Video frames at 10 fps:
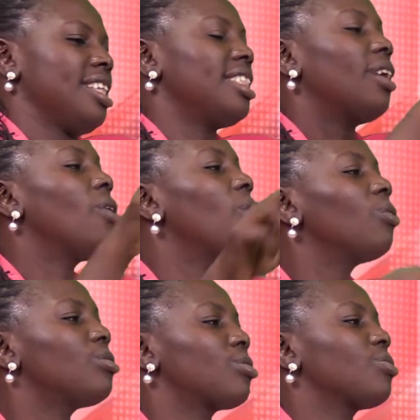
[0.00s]
the
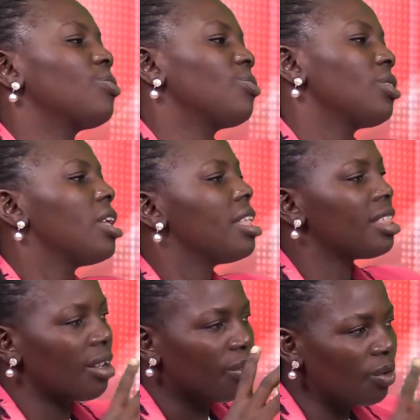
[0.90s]
whole school,
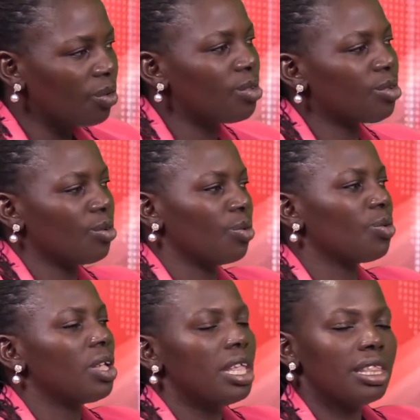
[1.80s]
the good
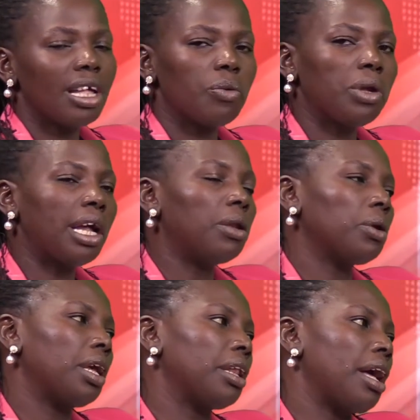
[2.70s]
school that we are
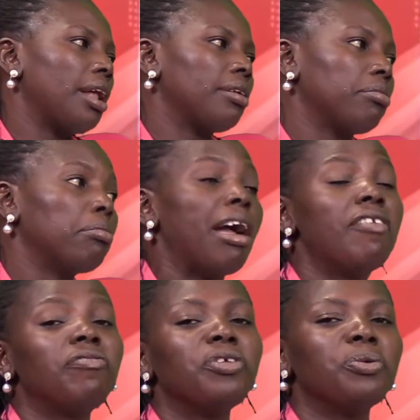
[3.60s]
looking at, yeah. My
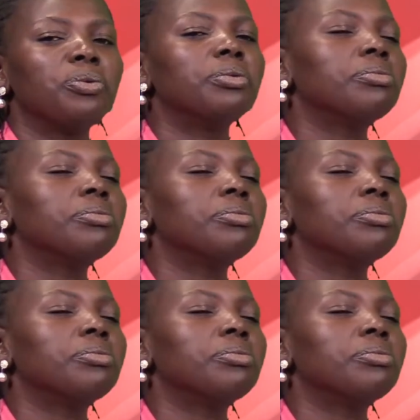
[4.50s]
view.